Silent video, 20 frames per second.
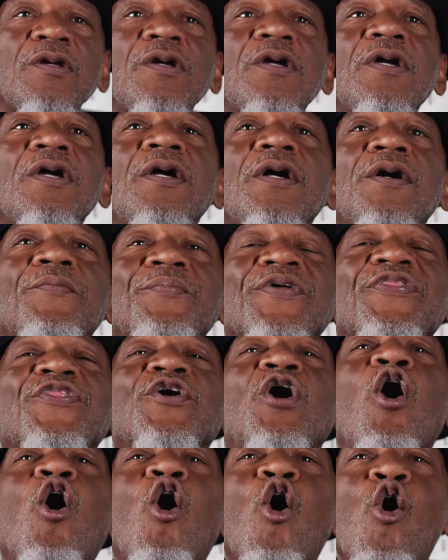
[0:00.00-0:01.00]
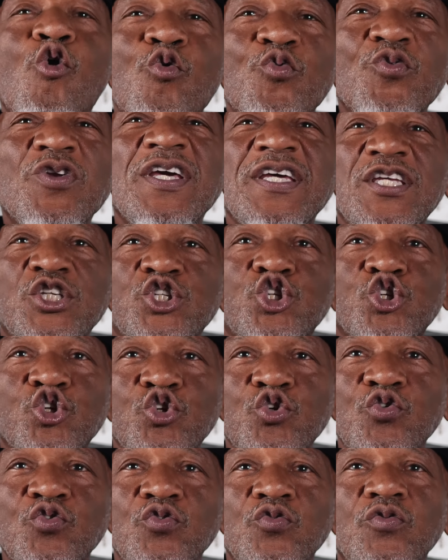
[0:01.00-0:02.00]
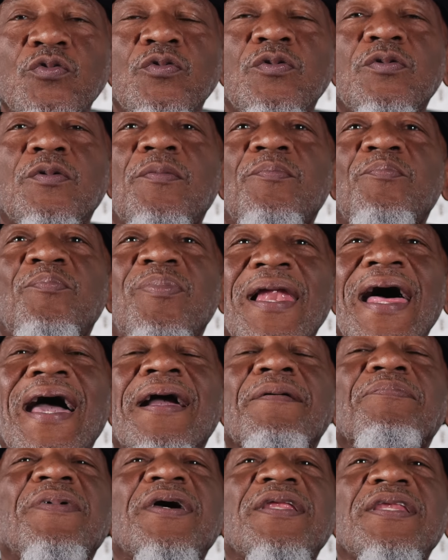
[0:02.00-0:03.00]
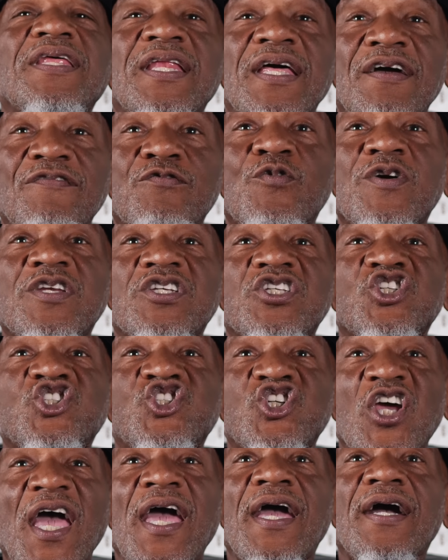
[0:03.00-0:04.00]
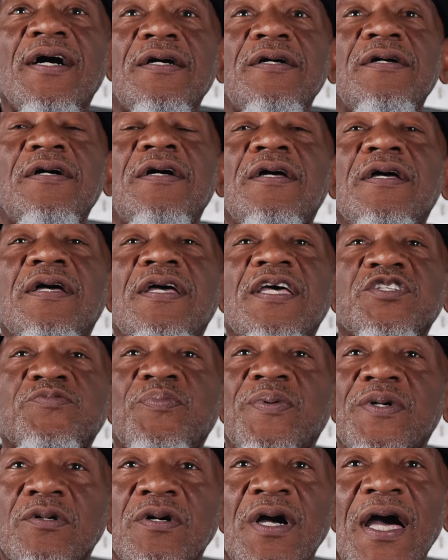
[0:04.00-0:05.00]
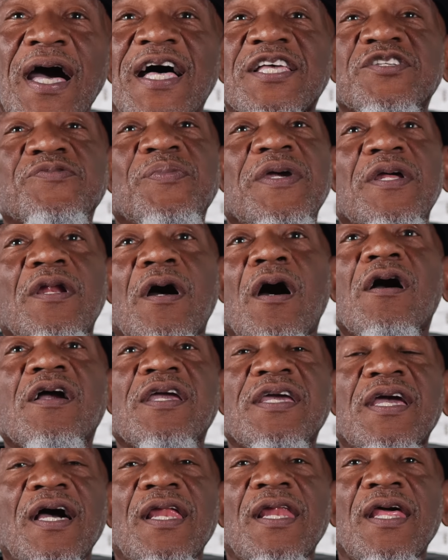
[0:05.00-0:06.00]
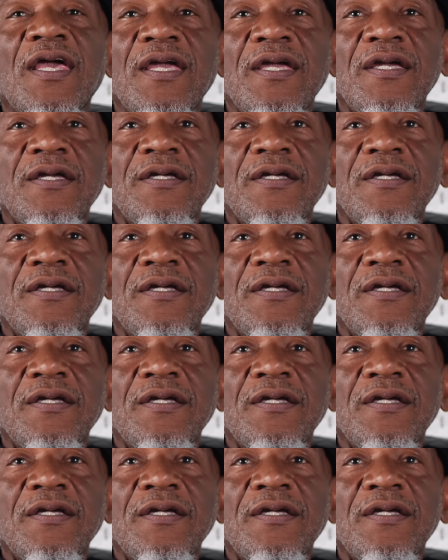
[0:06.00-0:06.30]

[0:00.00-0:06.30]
Mm-hmm. But the only two black men that have went to jail is Bill Cosby and R. Kelly.